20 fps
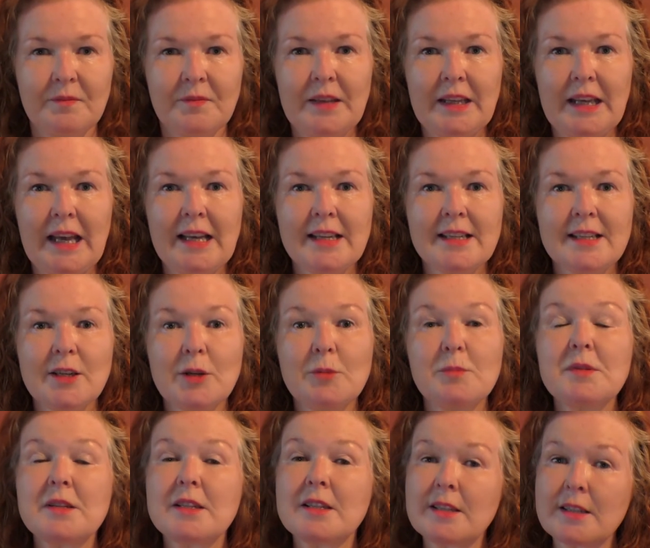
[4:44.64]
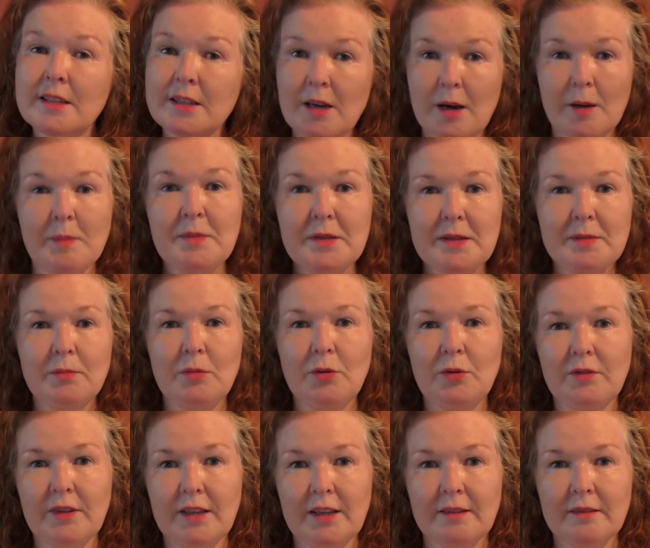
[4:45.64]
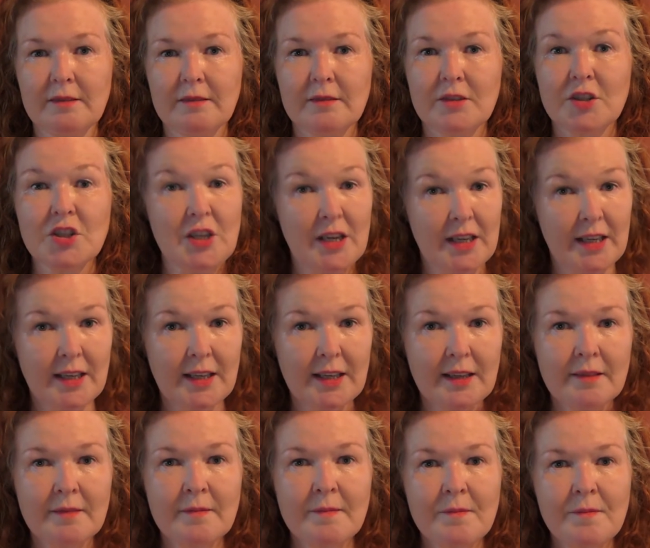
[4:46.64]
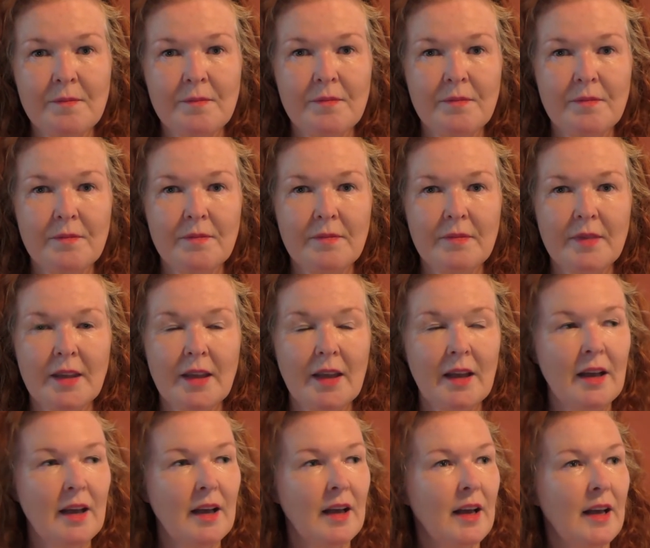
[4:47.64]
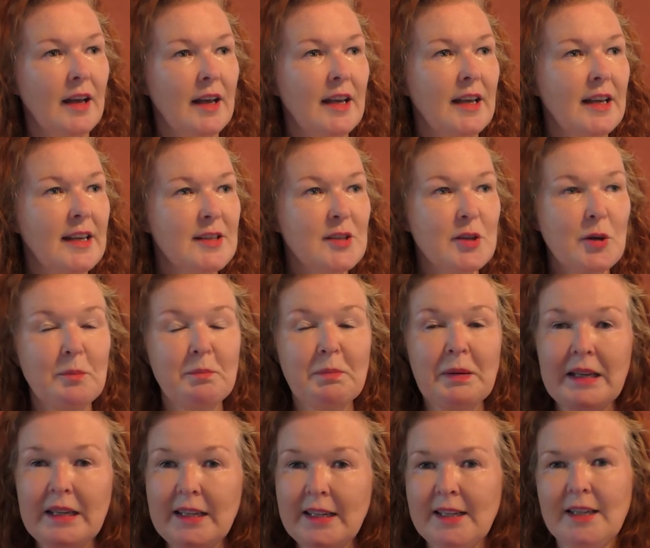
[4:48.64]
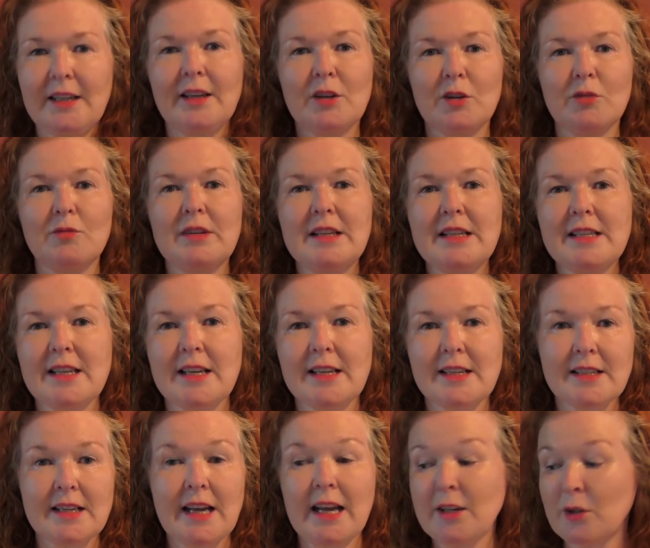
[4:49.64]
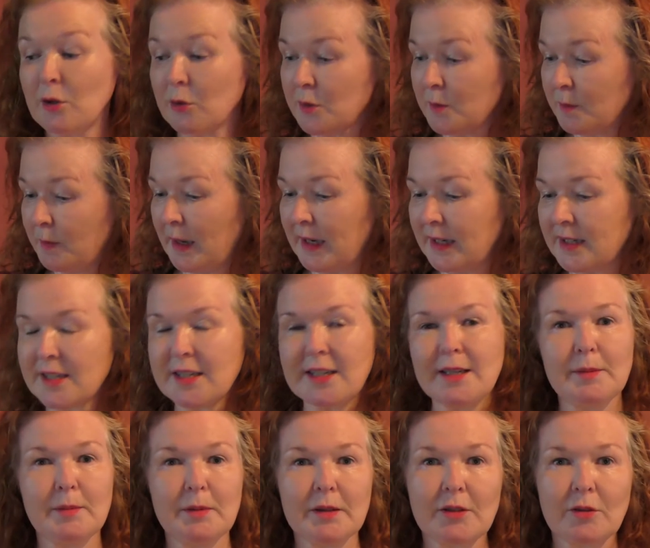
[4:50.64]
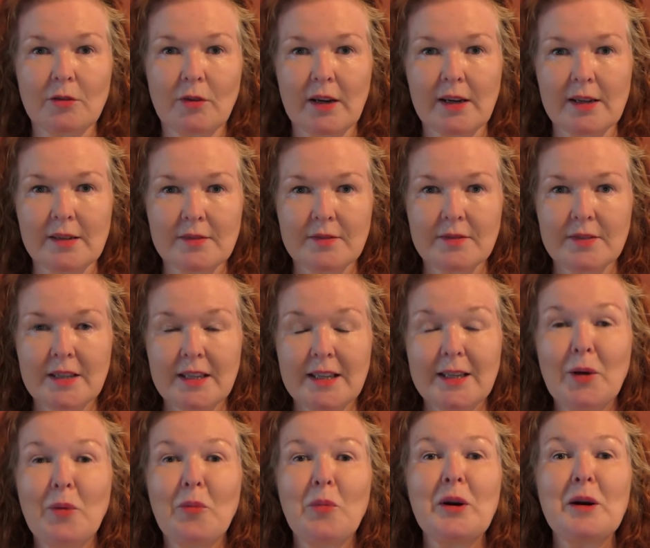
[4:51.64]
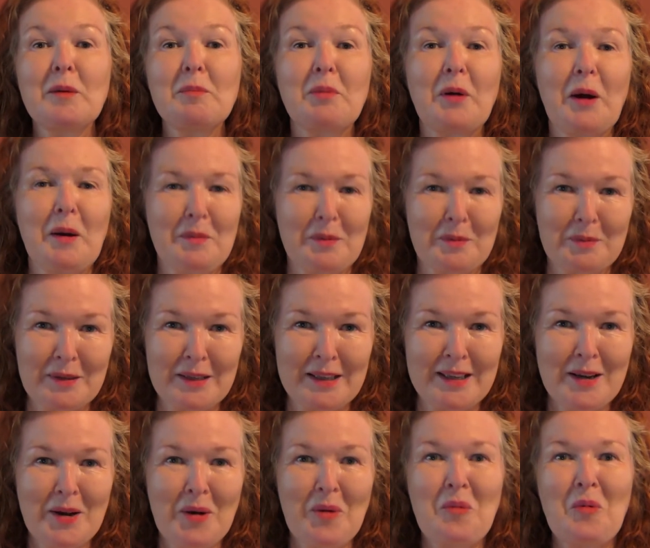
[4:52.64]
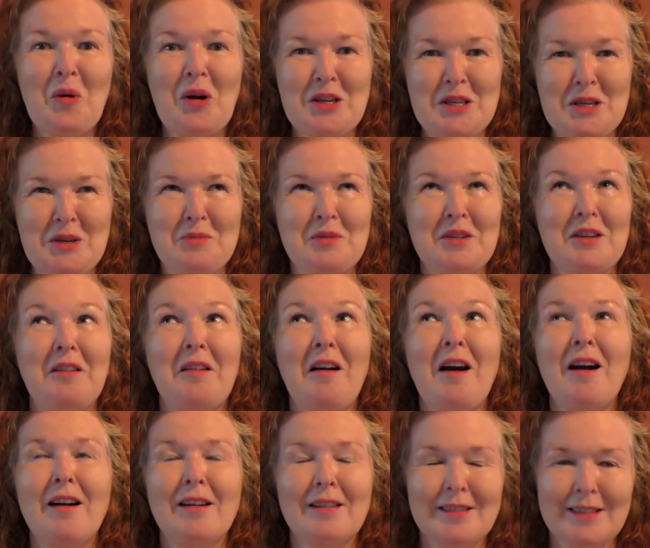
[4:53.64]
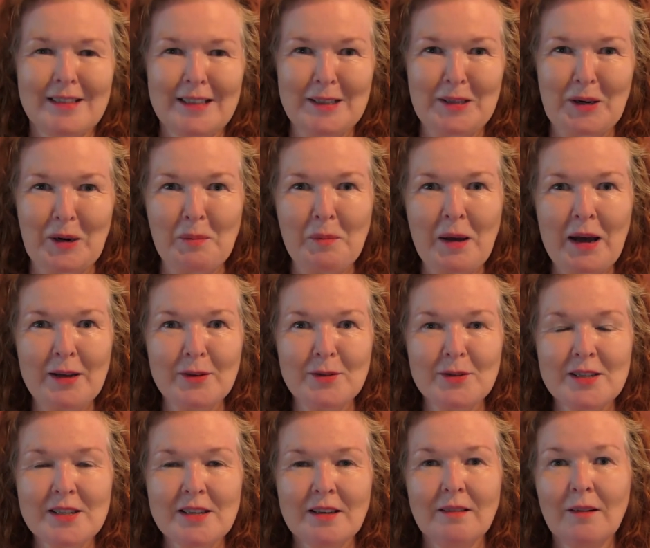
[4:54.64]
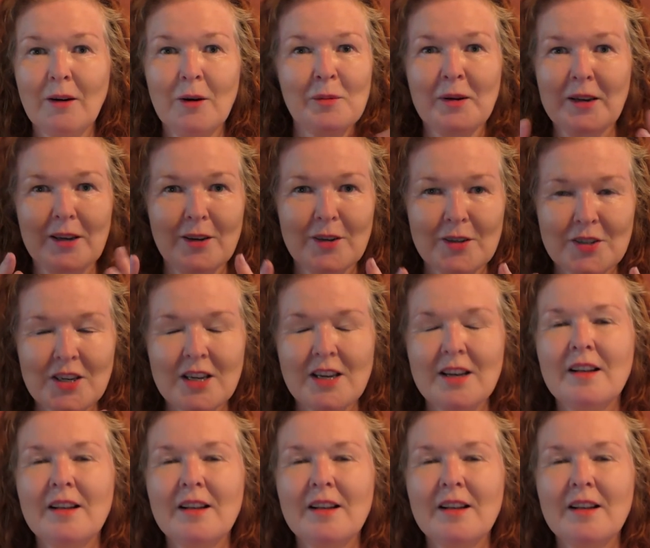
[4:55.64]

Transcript: the antelope stops moving, shaking, is completely on a reset, and goes back to nibble the grass. Now we're probably watching with our heart in our mouths. Oh my gosh.